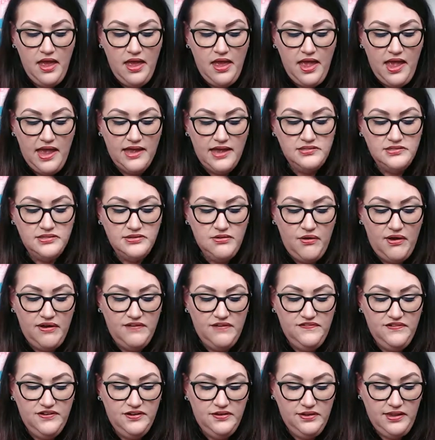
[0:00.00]
And so I
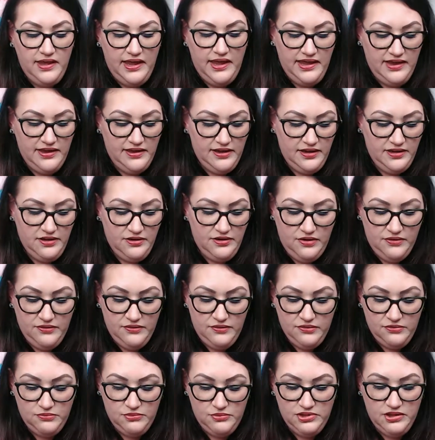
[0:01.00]
feel like, you
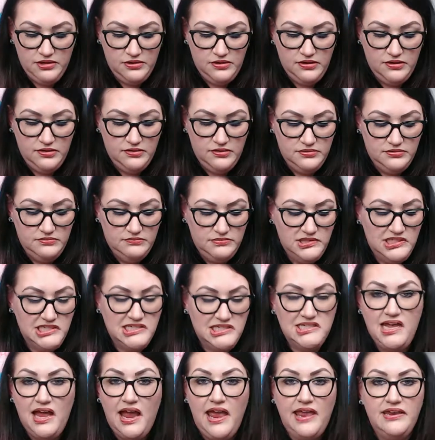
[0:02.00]
know, with the
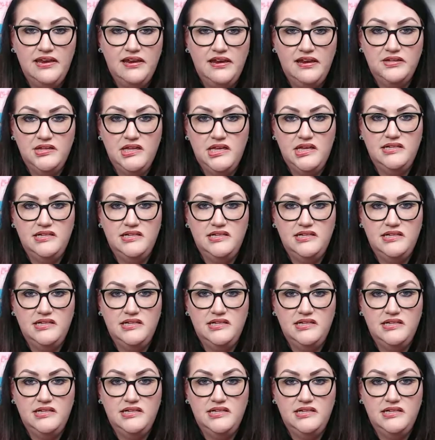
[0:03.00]
design and everything,